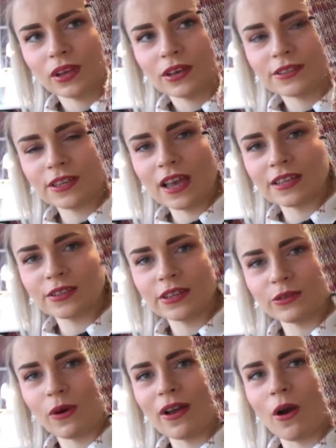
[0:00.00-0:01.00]
So yeah, so it's
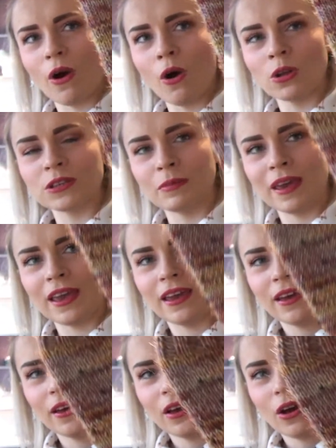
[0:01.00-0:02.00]
quite autumny
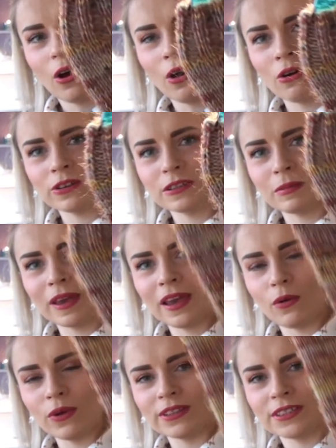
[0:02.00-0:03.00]

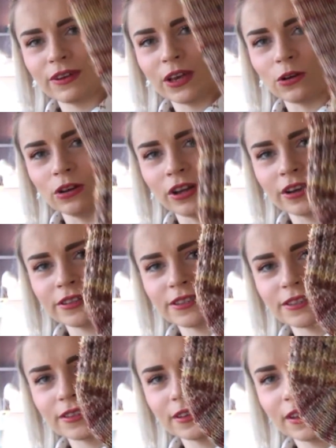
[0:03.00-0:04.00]
wintery colours,